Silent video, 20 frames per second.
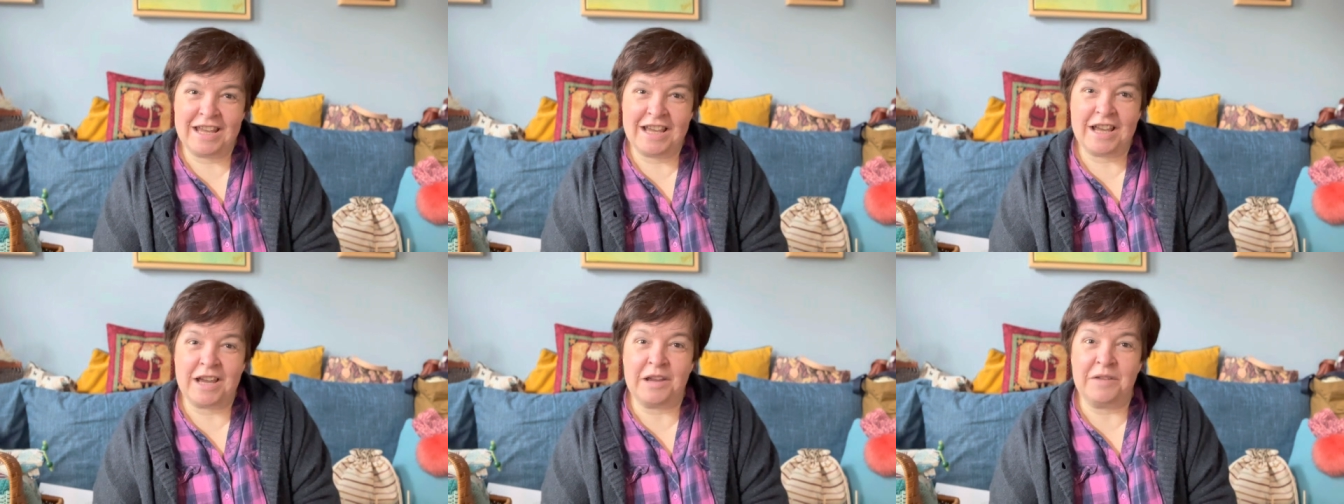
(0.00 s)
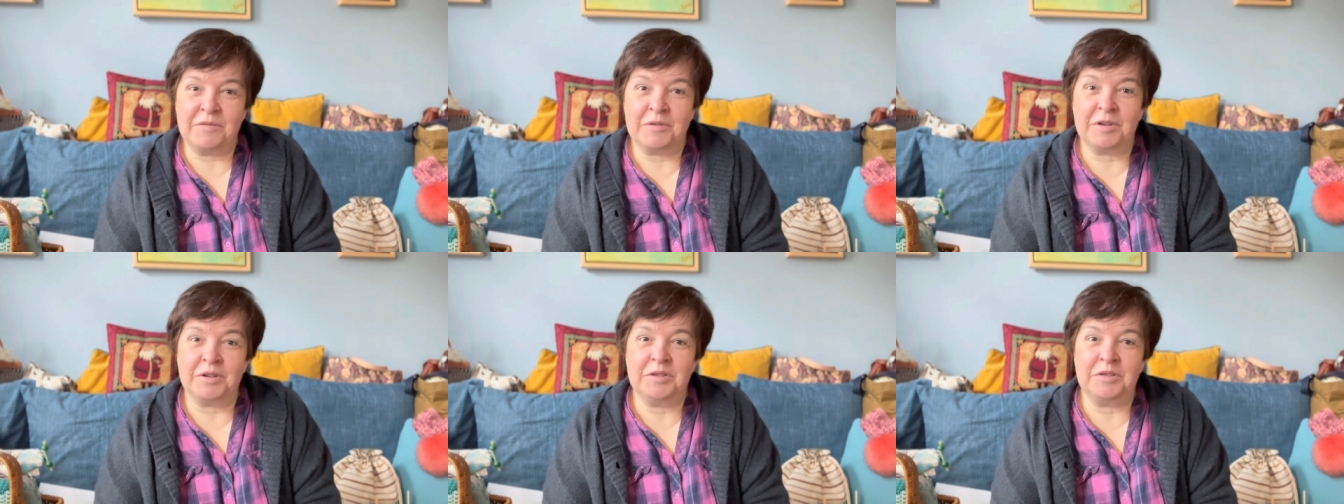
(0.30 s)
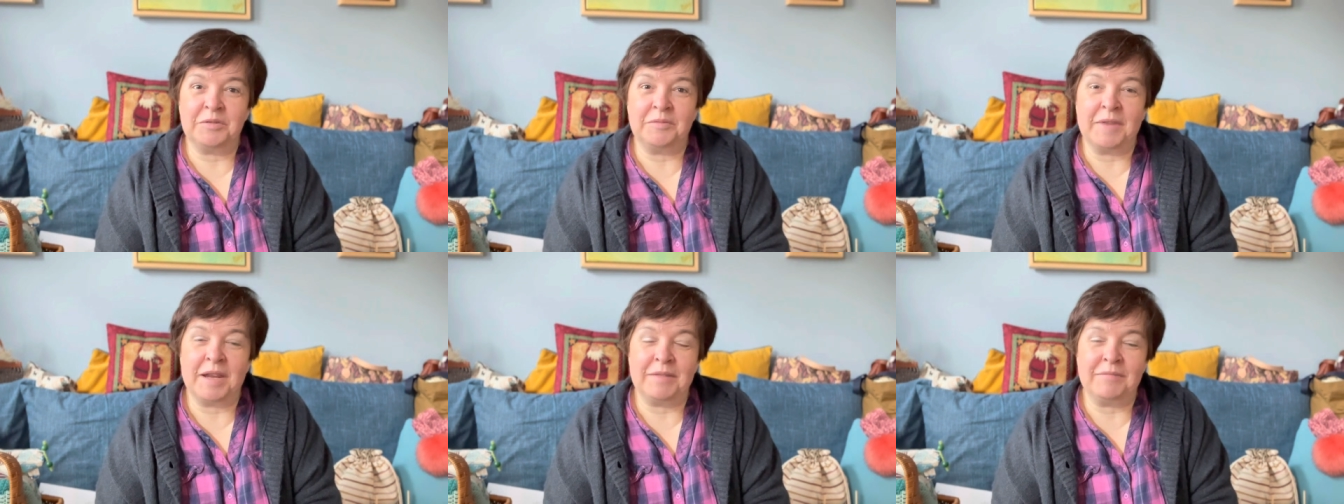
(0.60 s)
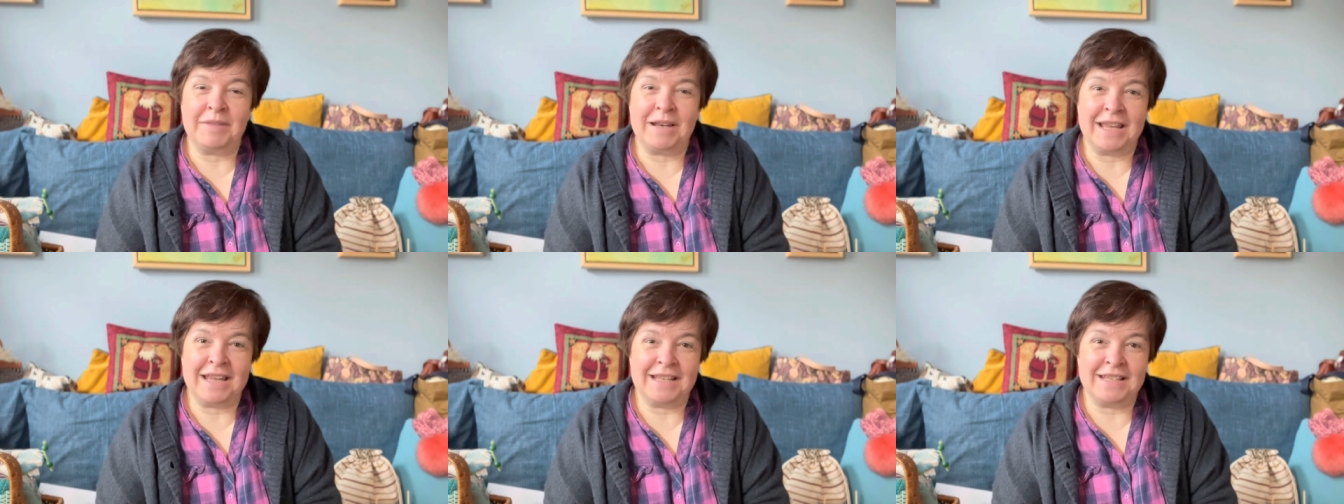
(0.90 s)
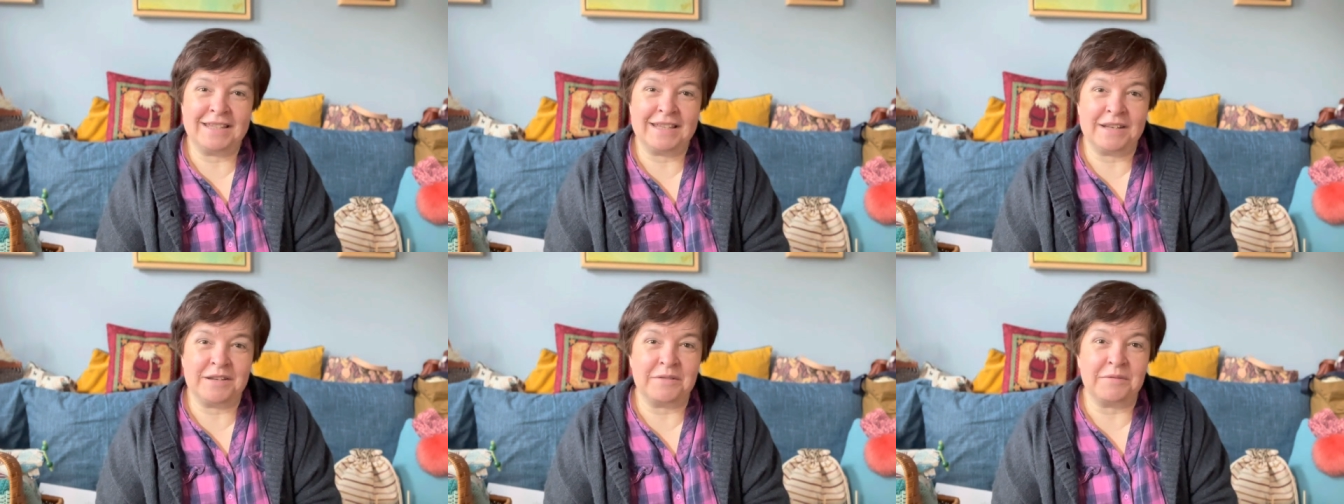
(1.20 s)
I want to make
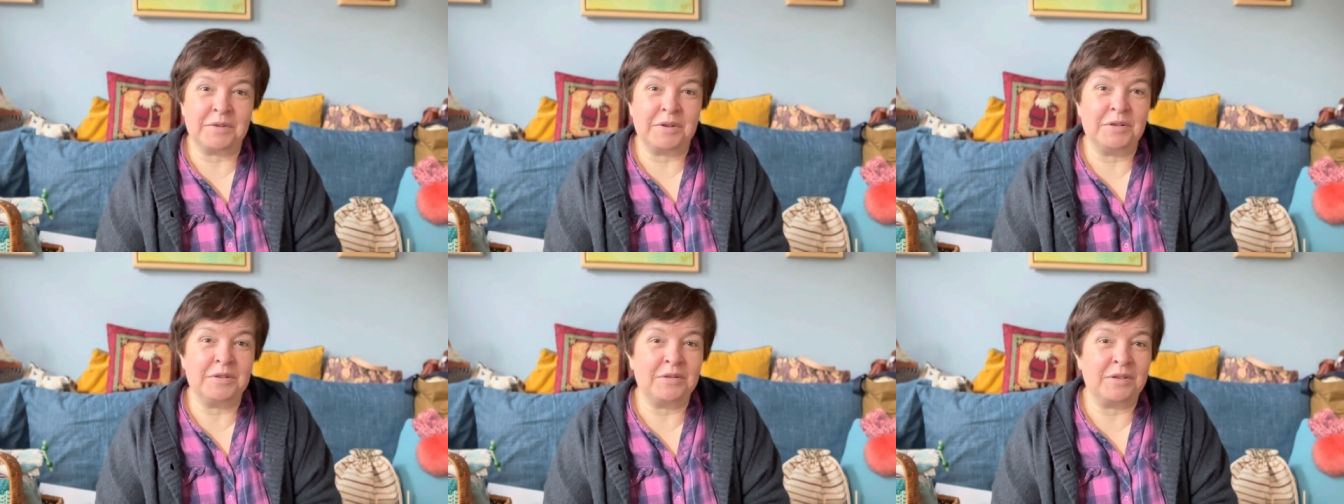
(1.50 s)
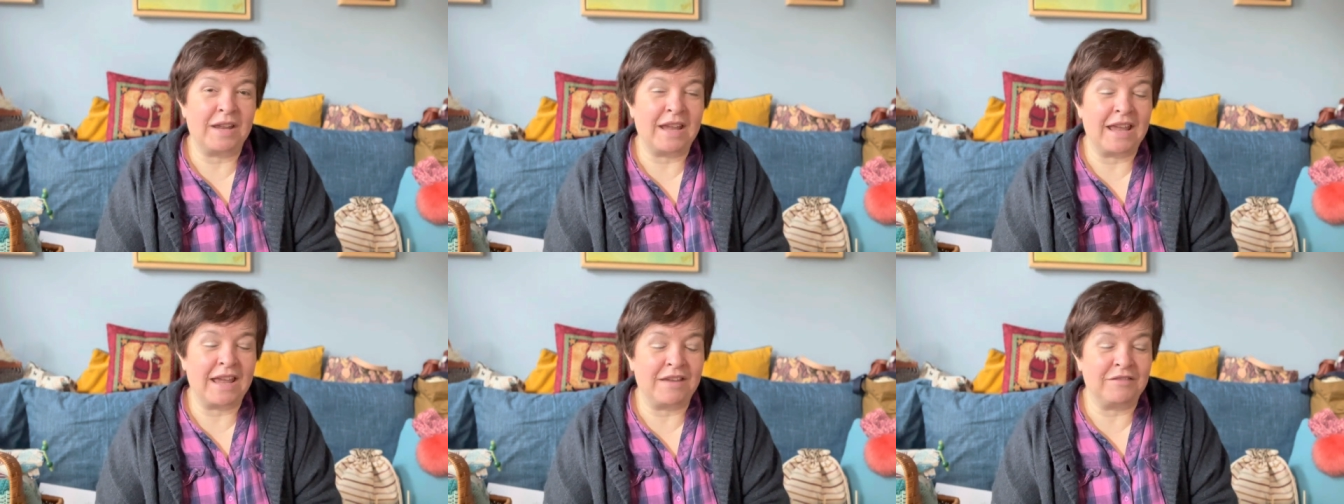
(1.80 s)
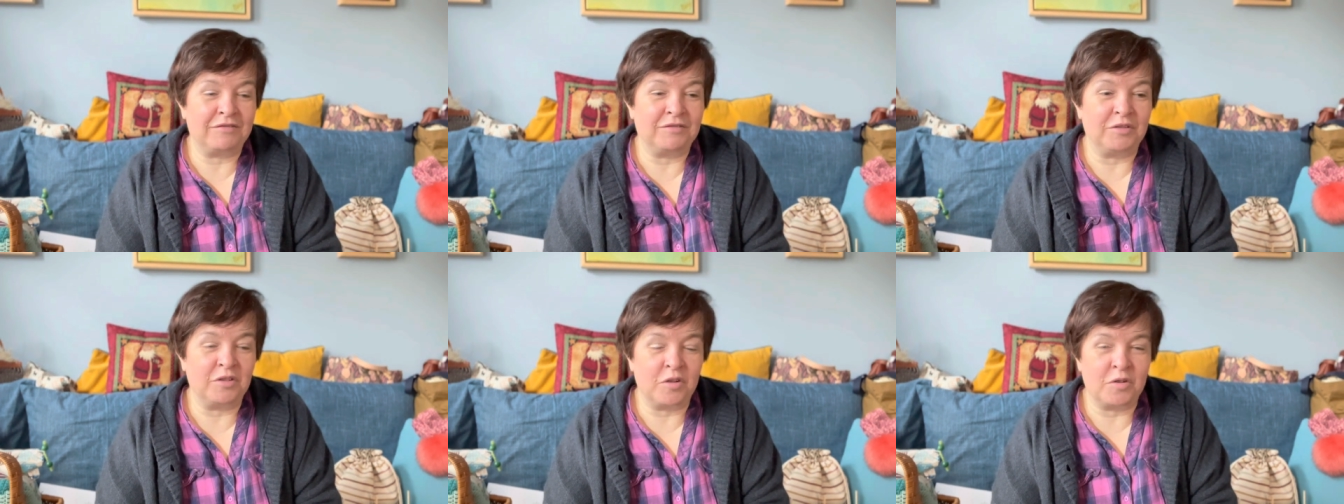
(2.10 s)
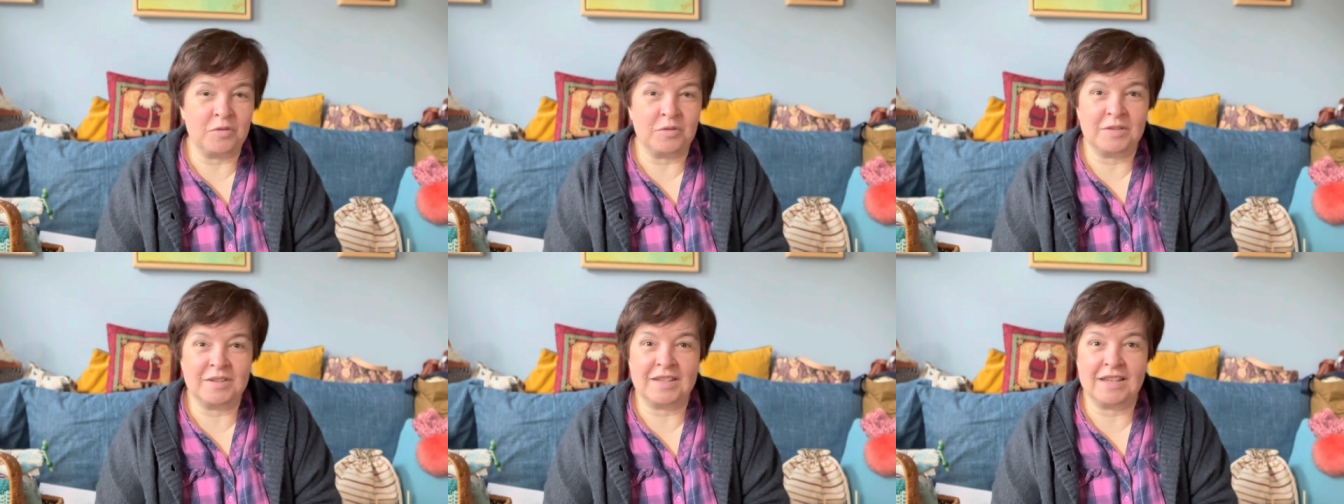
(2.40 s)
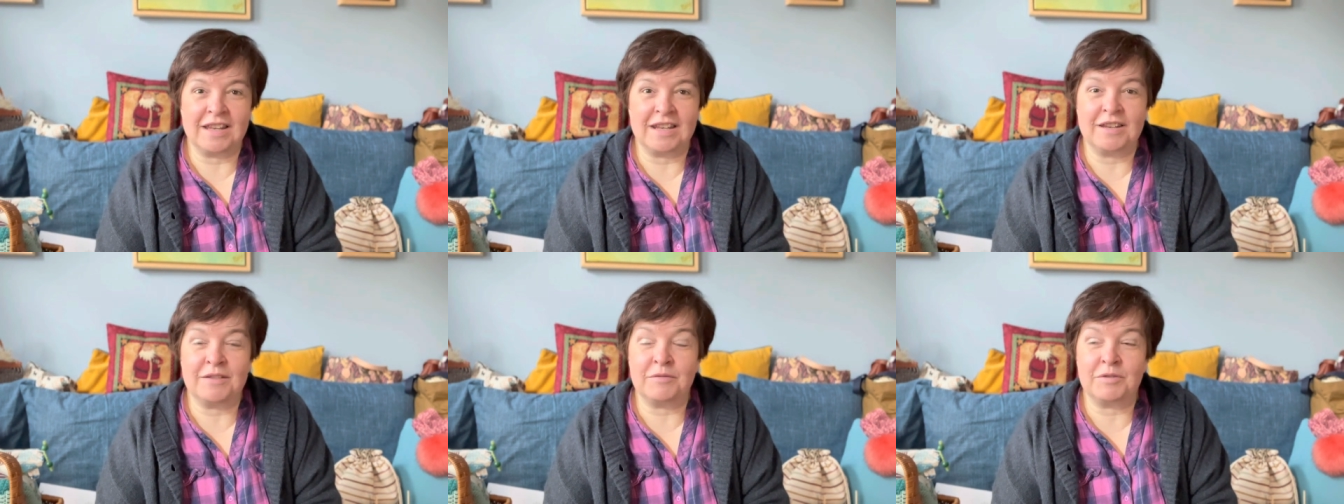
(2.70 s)
plans and I want to have goals
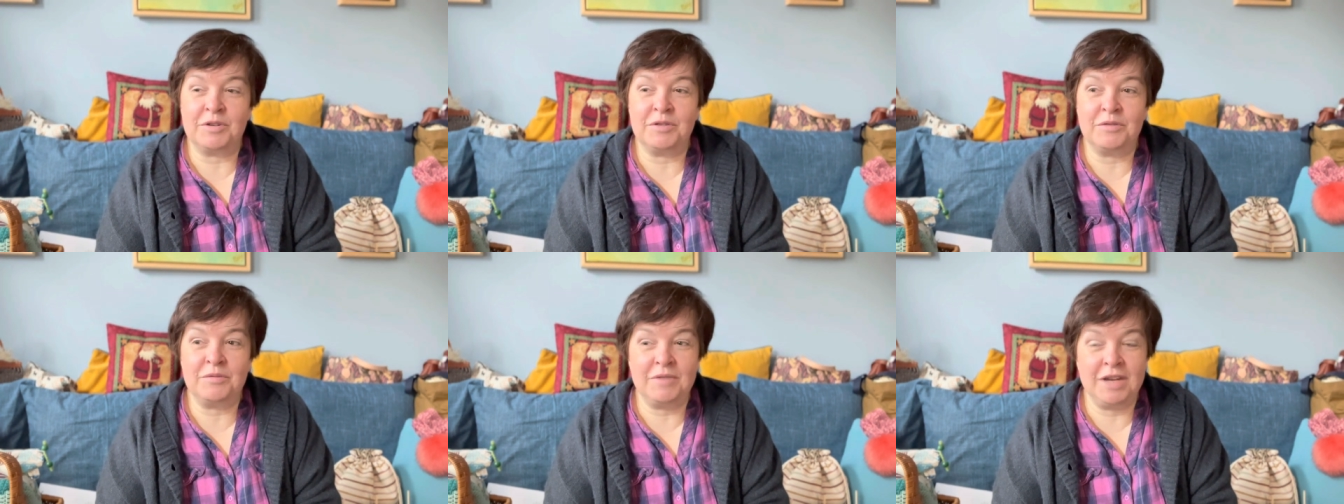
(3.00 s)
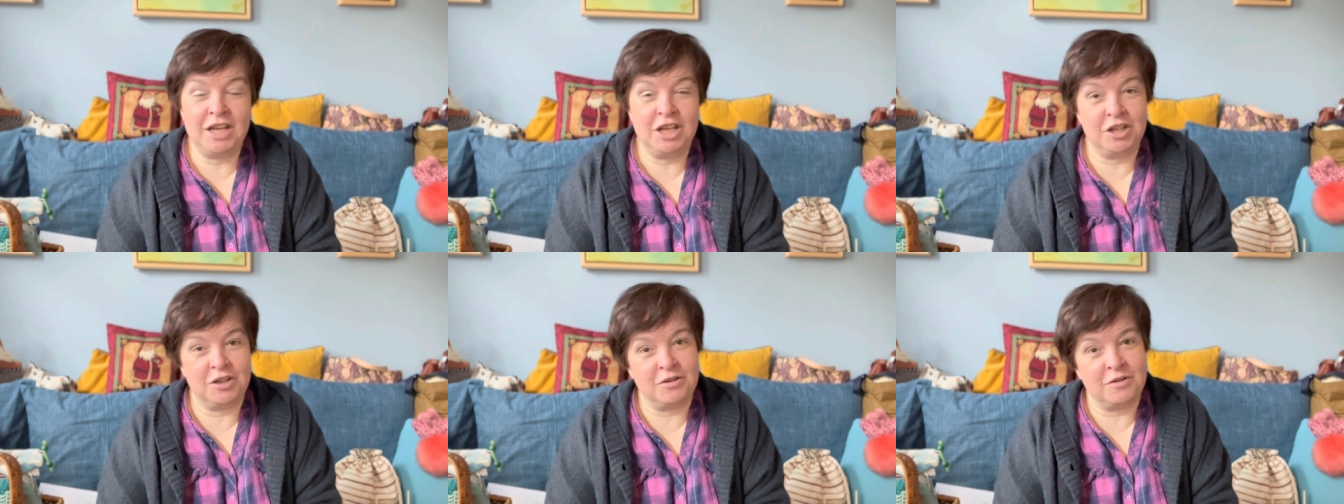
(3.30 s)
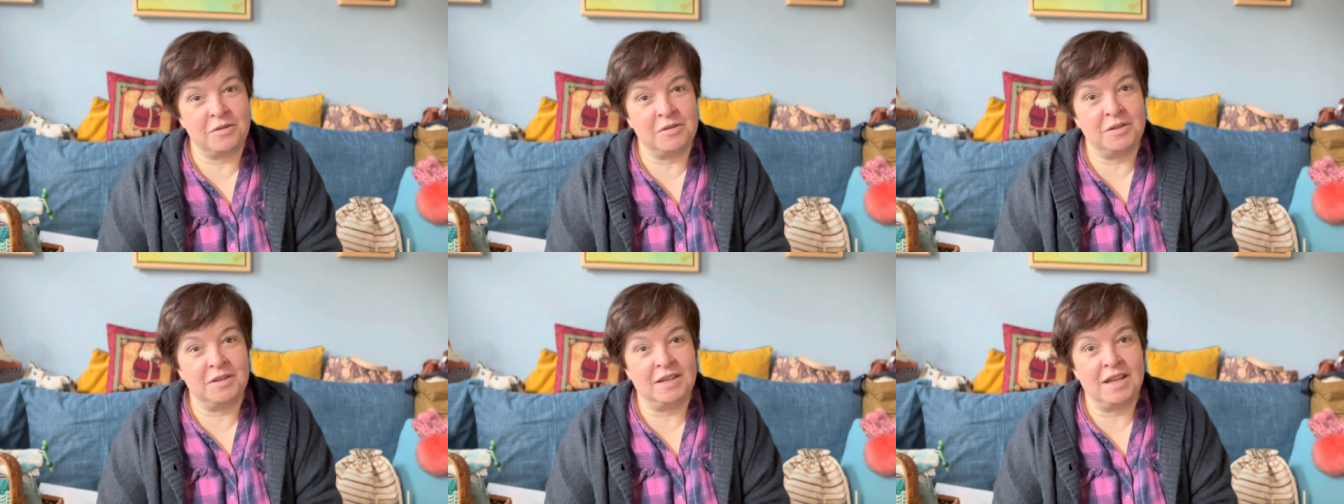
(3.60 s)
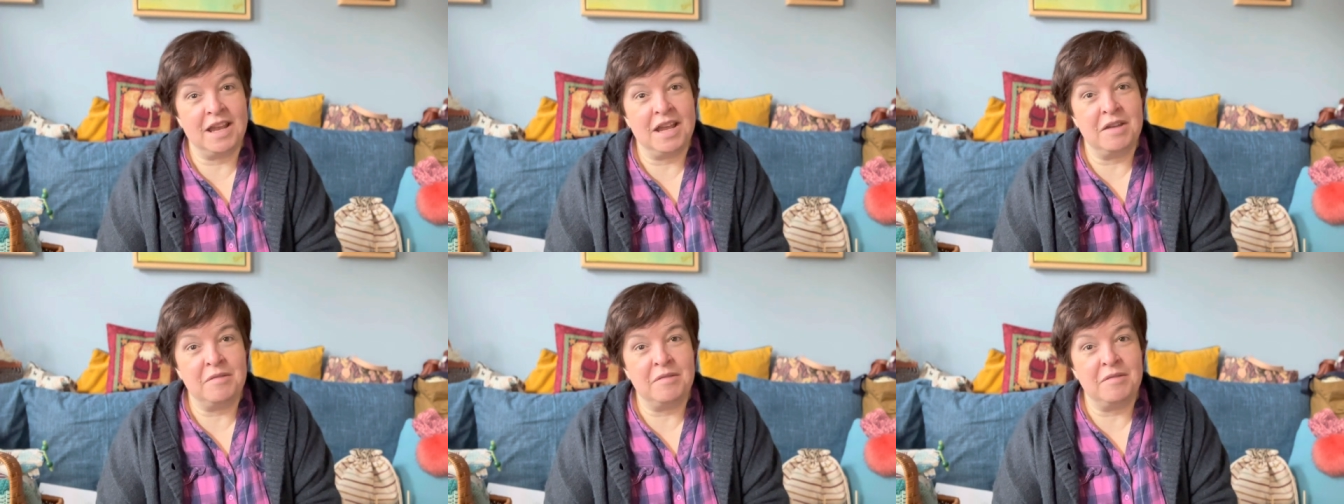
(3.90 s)
and I want to reach goals,